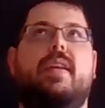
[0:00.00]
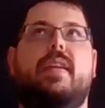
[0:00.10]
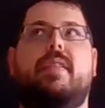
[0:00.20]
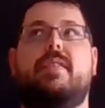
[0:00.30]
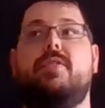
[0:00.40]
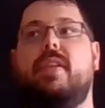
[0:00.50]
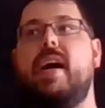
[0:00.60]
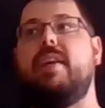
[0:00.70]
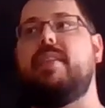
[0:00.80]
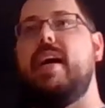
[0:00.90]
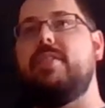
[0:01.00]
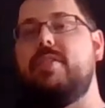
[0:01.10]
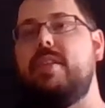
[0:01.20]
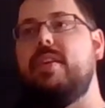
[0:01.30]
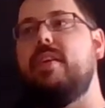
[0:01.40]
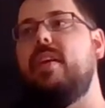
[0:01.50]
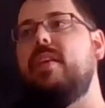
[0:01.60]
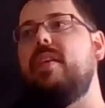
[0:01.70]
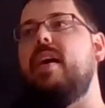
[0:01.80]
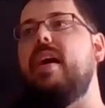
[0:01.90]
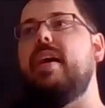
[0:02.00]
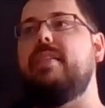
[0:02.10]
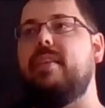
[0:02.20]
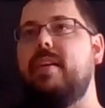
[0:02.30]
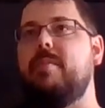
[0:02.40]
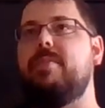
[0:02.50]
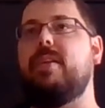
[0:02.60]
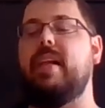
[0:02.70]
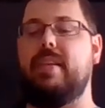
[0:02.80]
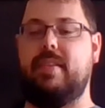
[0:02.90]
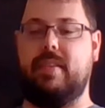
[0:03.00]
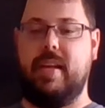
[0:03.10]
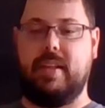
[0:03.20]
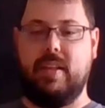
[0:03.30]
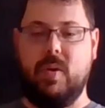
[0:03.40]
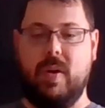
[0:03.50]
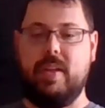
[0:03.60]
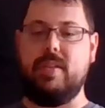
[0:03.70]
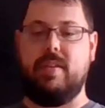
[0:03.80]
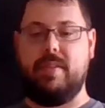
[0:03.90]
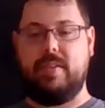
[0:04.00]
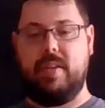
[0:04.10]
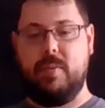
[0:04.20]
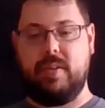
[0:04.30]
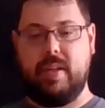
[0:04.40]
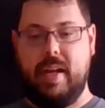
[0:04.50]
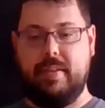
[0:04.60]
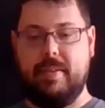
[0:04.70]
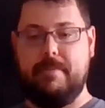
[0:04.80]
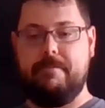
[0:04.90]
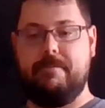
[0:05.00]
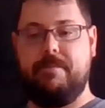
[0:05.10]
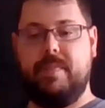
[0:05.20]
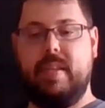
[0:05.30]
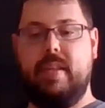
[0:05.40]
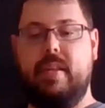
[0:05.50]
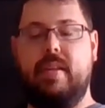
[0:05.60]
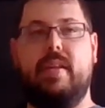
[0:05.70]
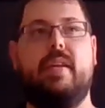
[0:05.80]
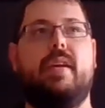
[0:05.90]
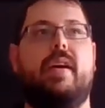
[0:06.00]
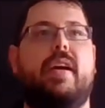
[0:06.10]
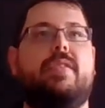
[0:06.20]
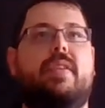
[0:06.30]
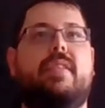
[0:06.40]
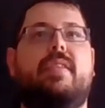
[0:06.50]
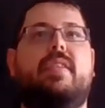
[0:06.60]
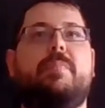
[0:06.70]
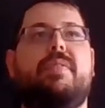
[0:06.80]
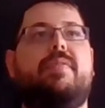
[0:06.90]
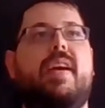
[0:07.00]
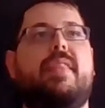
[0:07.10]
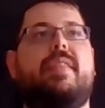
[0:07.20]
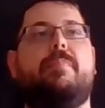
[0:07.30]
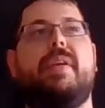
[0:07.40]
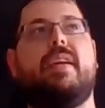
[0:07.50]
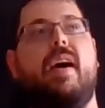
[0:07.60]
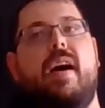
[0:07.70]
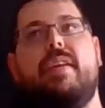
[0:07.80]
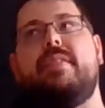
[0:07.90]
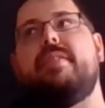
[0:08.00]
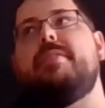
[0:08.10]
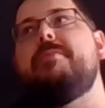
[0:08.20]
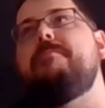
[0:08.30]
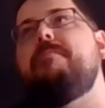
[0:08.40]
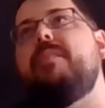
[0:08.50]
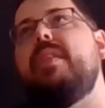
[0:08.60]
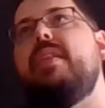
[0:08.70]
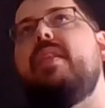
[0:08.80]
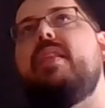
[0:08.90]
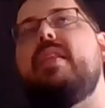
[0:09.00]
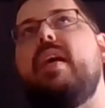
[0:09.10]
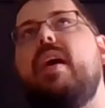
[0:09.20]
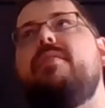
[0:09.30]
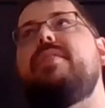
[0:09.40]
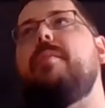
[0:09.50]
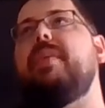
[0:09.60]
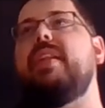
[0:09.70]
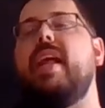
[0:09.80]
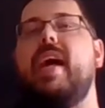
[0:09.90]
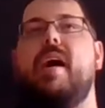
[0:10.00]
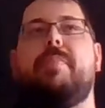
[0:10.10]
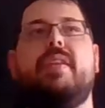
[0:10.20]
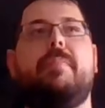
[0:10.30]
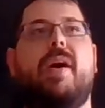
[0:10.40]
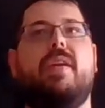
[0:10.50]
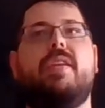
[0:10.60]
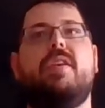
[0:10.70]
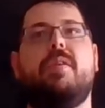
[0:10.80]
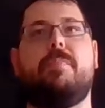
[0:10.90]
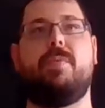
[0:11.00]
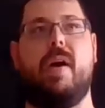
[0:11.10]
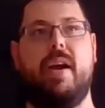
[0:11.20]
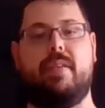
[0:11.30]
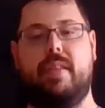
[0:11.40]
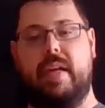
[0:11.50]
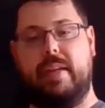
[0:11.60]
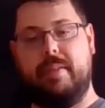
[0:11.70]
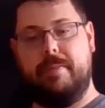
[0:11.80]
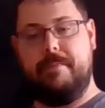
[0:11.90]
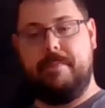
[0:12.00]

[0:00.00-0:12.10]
In July of last year, I signed up for classes at Concordia University, Wisconsin. I took this leap of faith because of something that happened about a year prior to that.